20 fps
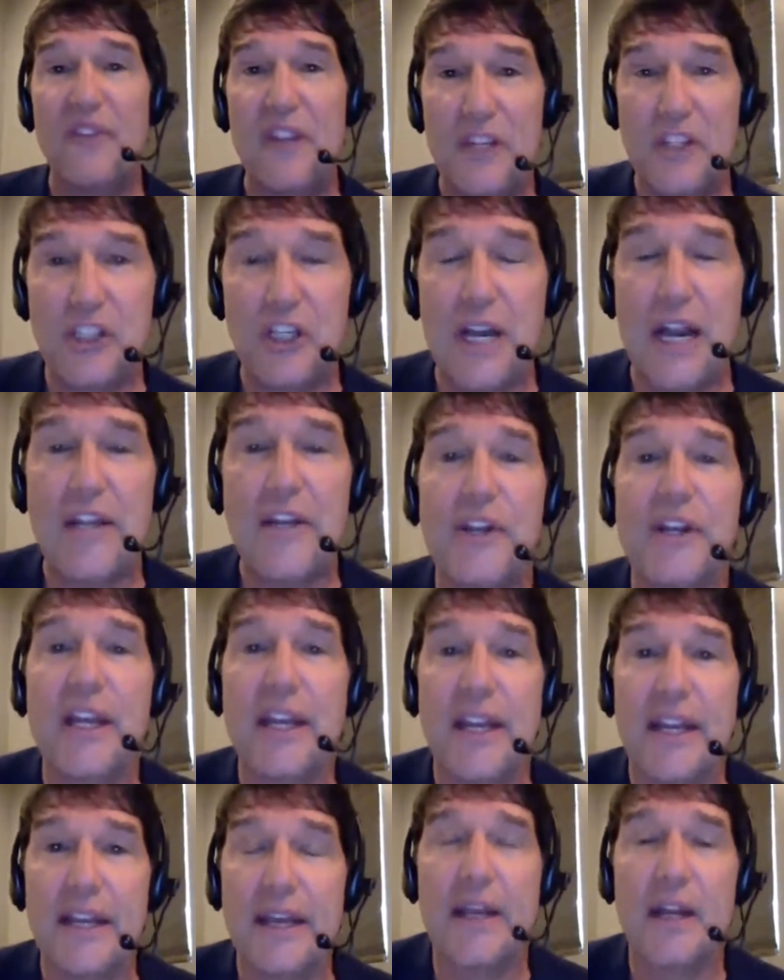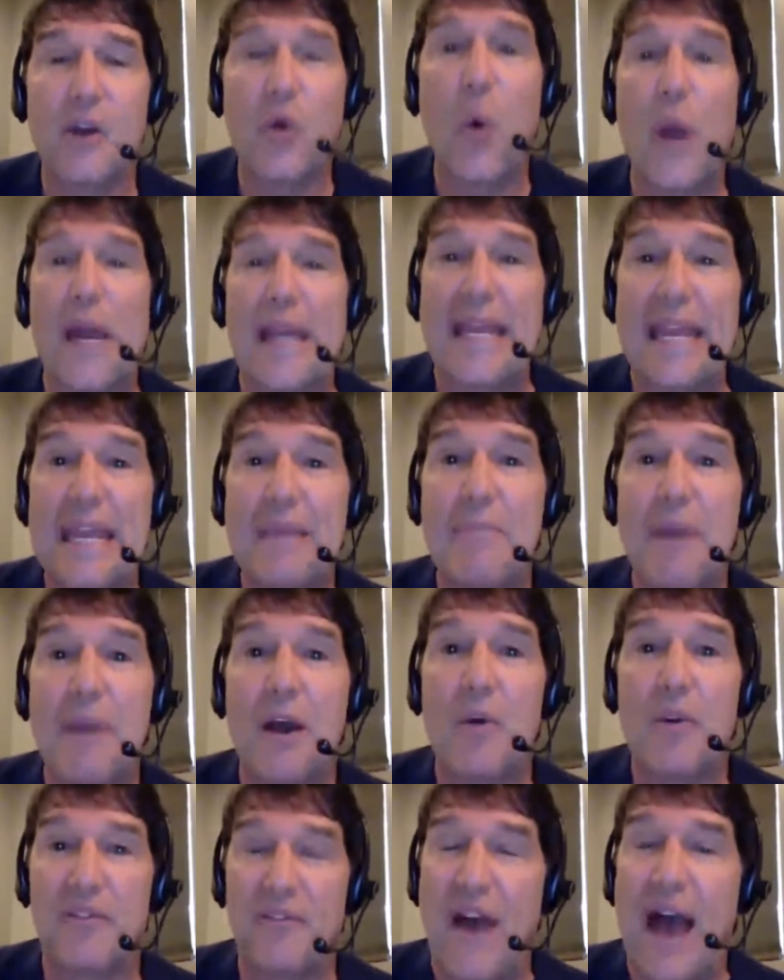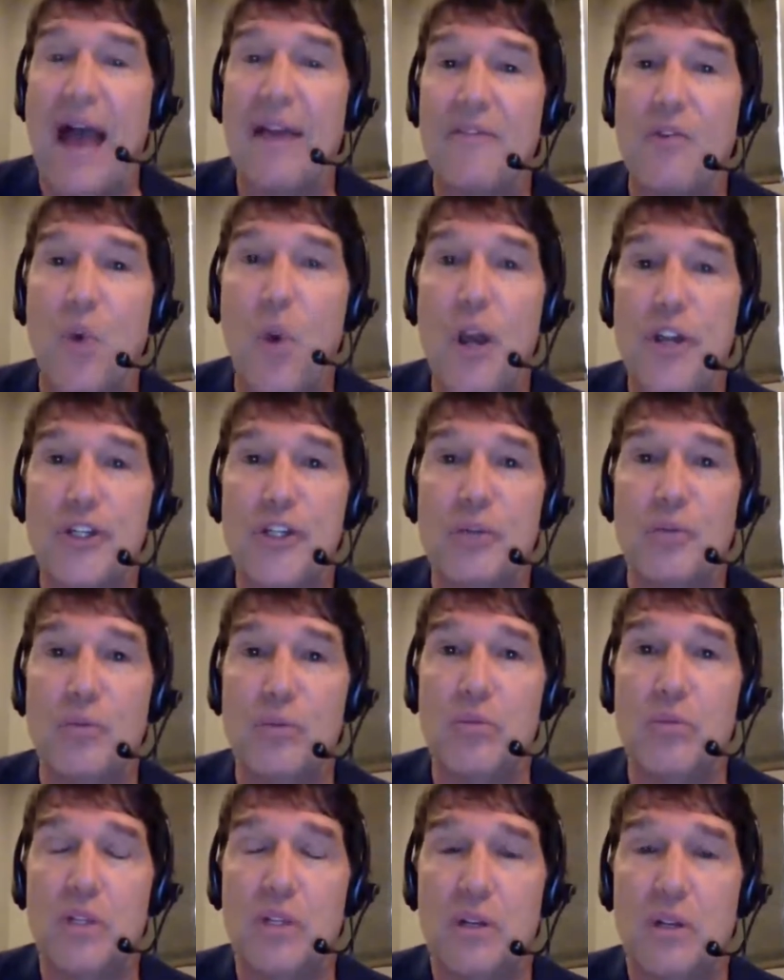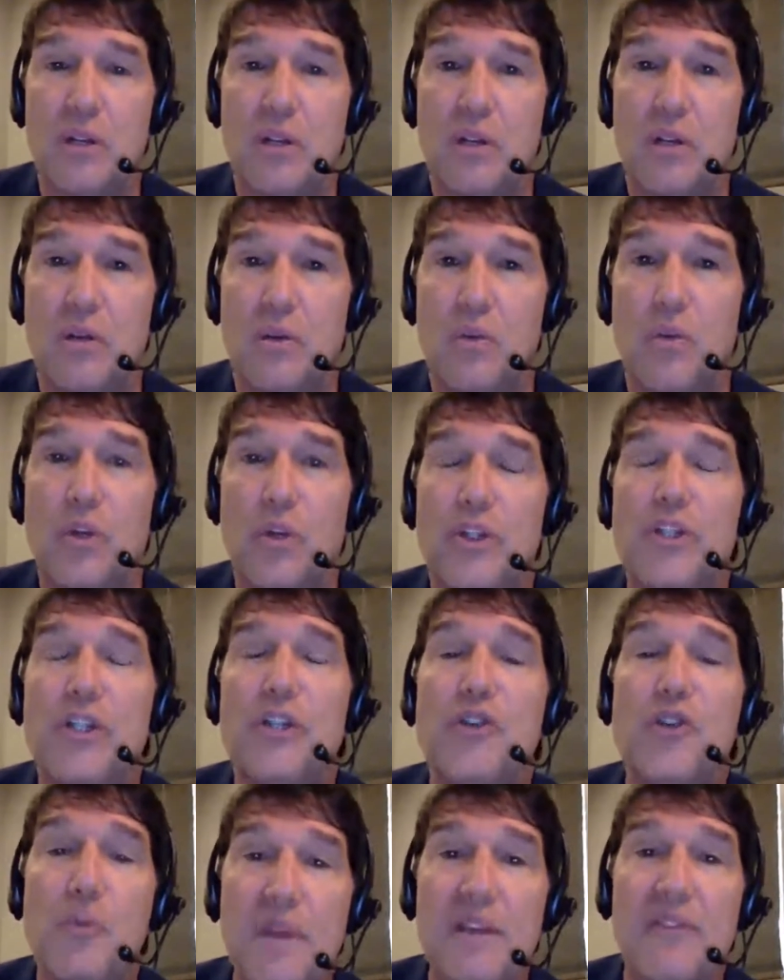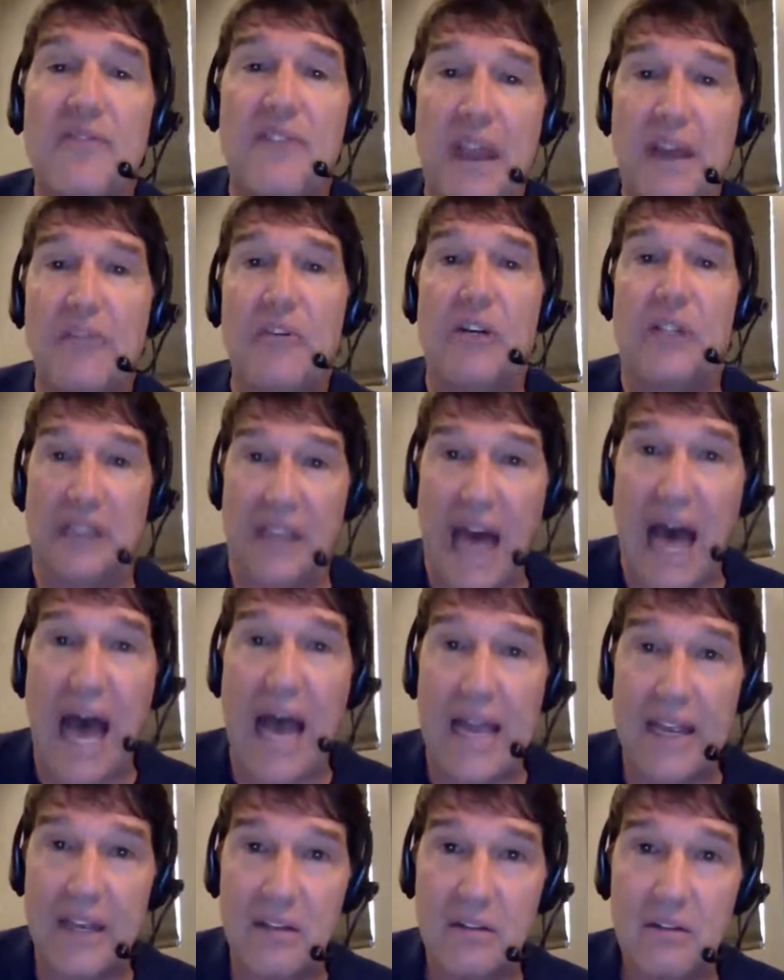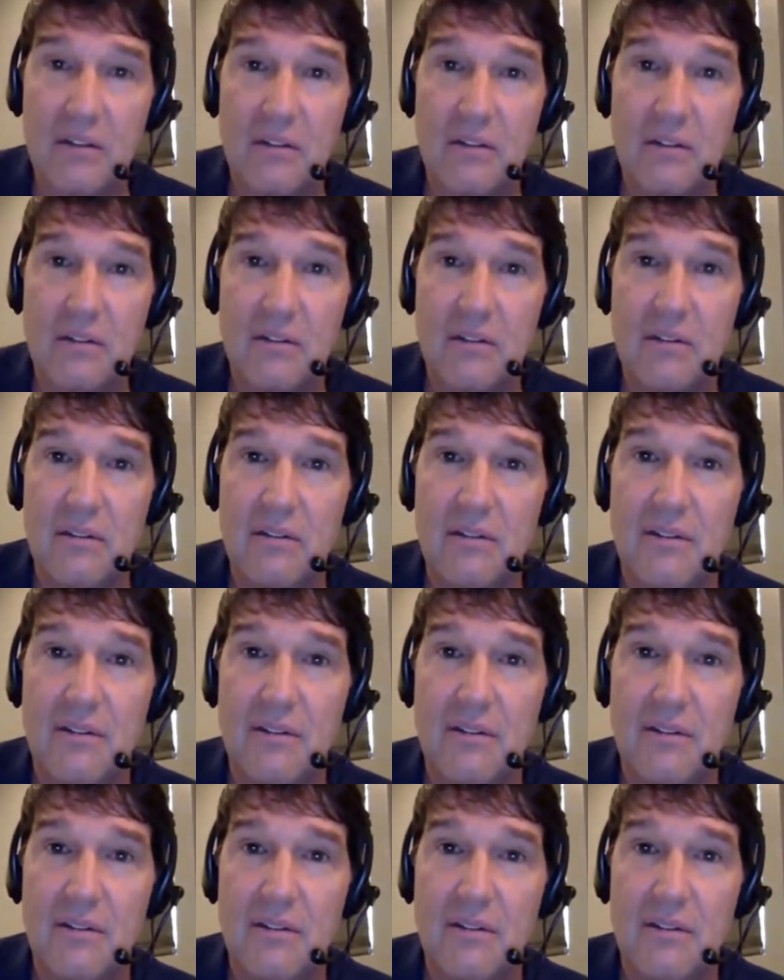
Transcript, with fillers: When we finish today, you're going to get a quick email with five questions. Would you do me a favor and lie?